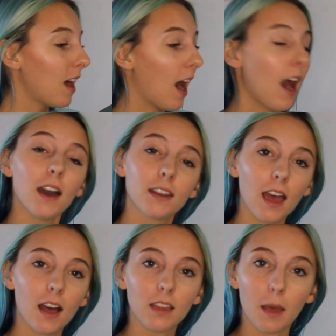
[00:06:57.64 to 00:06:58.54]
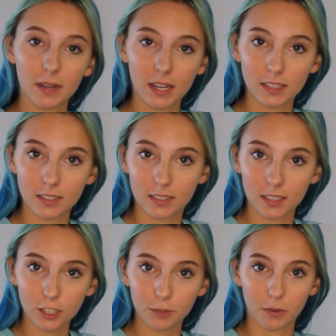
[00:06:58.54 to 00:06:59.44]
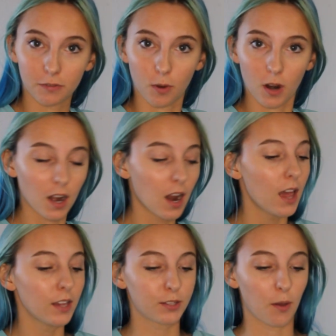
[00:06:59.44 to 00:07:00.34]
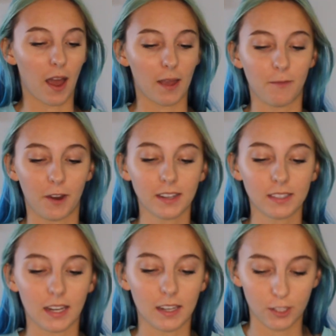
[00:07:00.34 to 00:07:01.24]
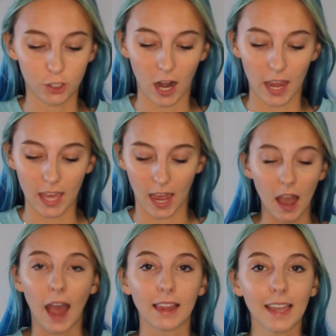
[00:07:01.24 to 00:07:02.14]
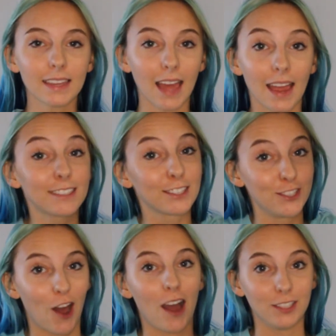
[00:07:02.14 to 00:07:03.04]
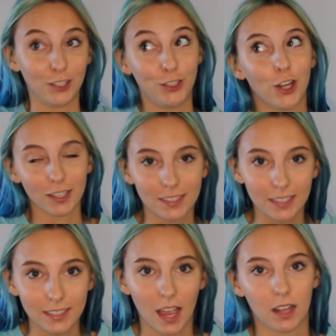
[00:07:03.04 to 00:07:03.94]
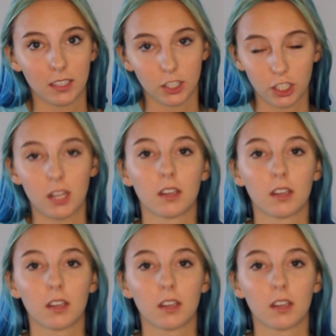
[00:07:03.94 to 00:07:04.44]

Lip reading: had a Lebanese dish before, so I'm very excited to try that. I like that it's not just a salad. She